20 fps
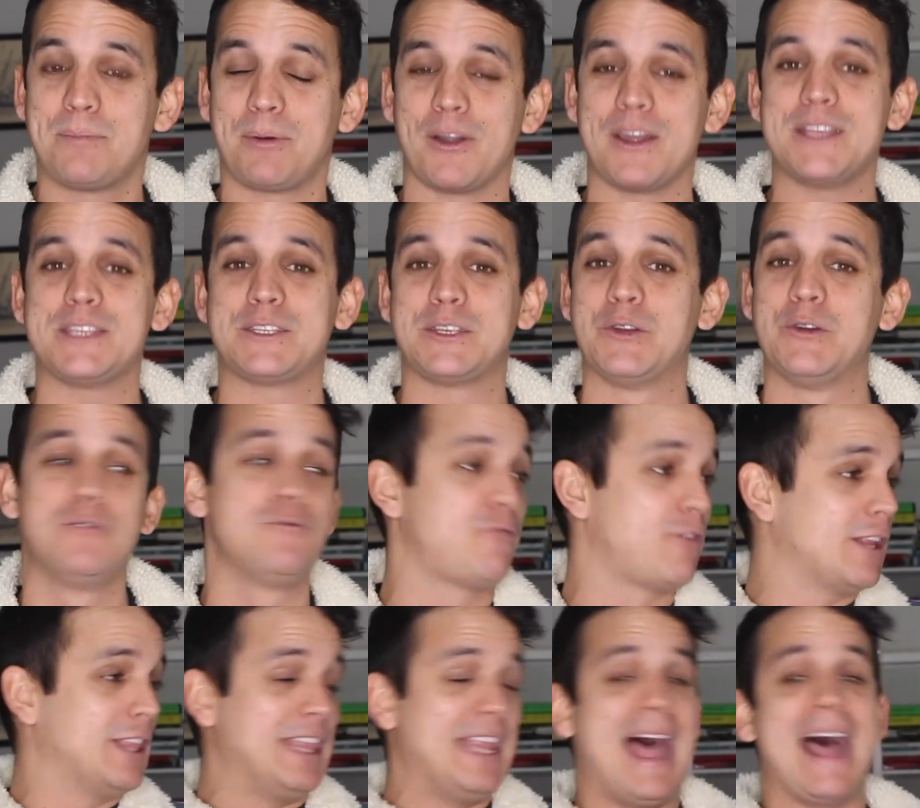pretty soon for
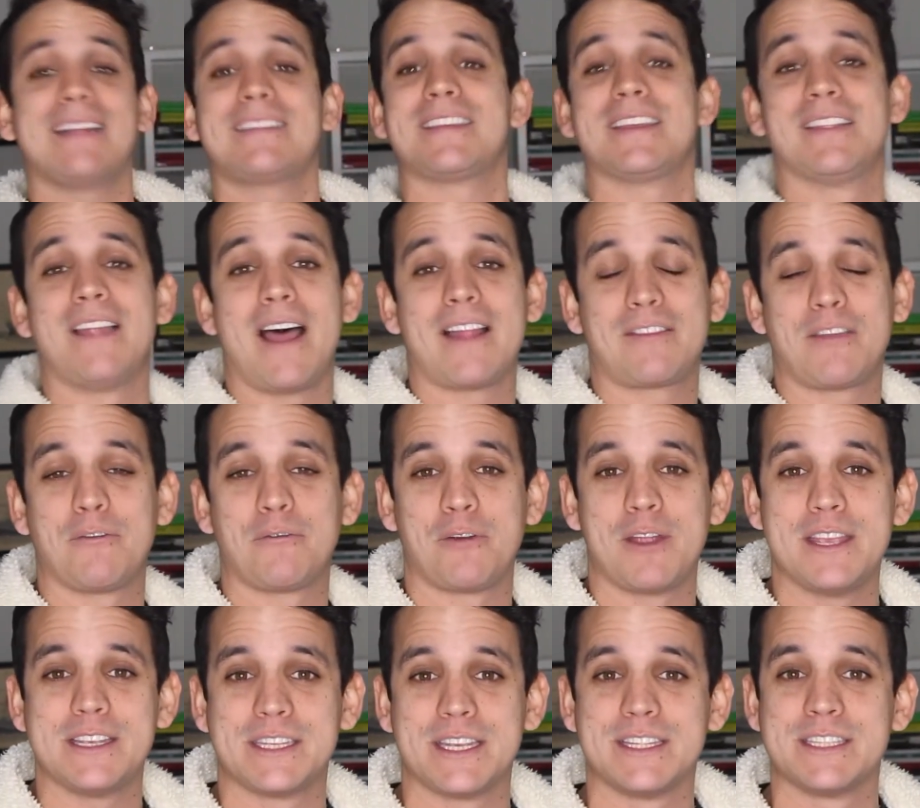lots and lots of
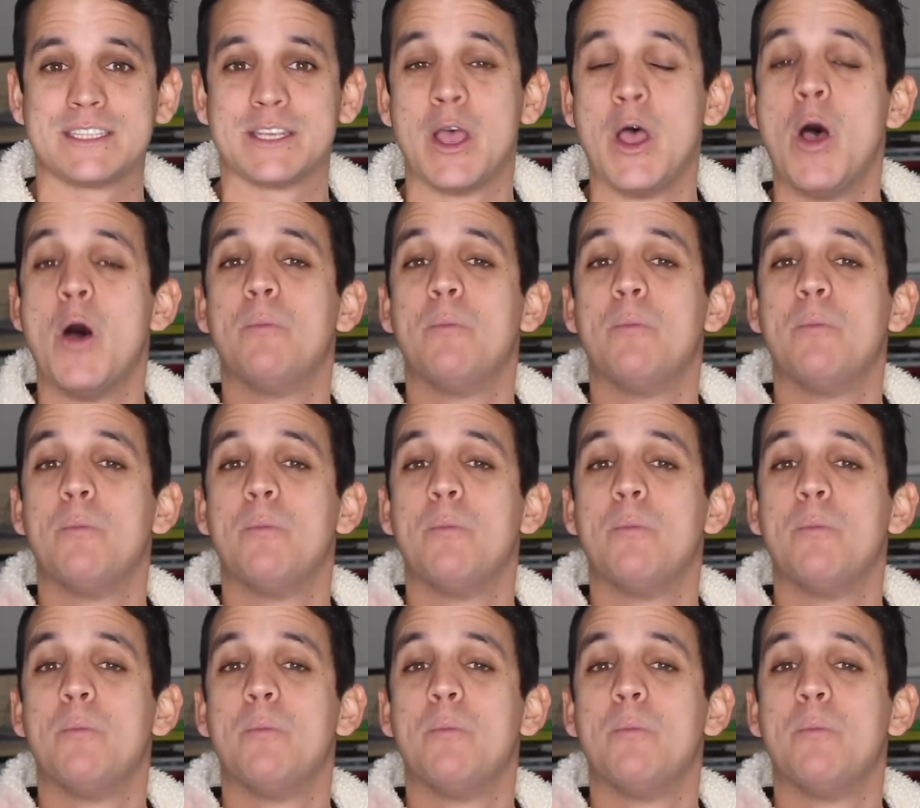reasons,